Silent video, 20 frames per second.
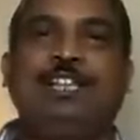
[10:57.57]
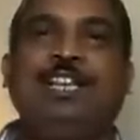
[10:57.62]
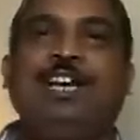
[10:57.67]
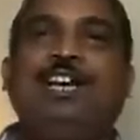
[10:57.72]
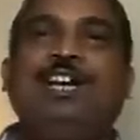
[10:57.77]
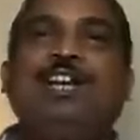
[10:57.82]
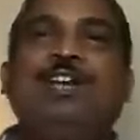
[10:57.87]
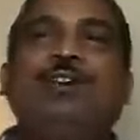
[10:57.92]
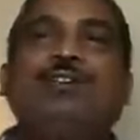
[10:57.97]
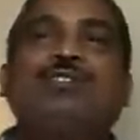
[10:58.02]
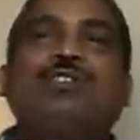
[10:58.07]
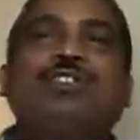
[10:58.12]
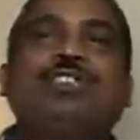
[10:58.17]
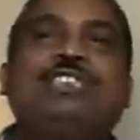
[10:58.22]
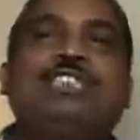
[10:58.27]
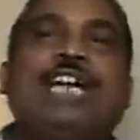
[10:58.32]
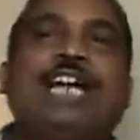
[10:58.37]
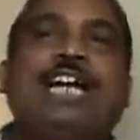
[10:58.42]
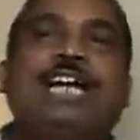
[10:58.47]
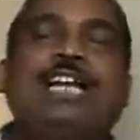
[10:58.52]
The
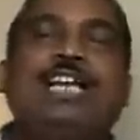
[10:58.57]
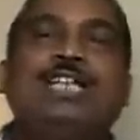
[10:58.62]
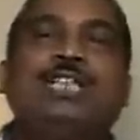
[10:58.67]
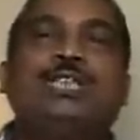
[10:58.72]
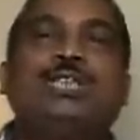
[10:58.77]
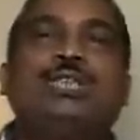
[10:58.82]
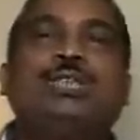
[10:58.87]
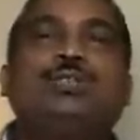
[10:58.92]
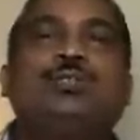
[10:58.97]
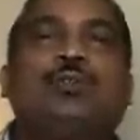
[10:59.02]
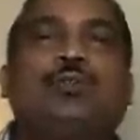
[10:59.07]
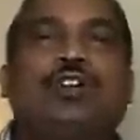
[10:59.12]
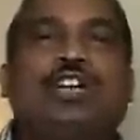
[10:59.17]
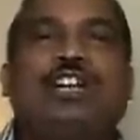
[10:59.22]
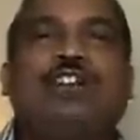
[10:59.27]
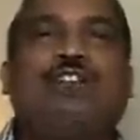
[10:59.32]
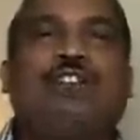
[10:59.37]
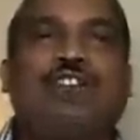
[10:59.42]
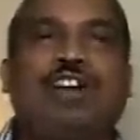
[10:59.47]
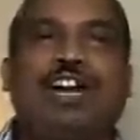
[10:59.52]
Criojot child is so
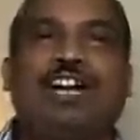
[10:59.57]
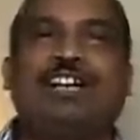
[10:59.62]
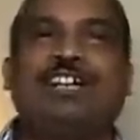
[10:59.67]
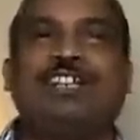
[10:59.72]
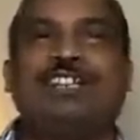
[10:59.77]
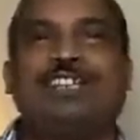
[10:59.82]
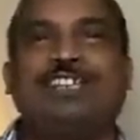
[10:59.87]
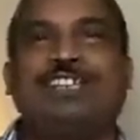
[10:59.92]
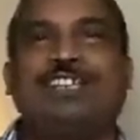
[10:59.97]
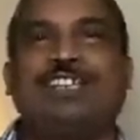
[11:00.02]
defiant,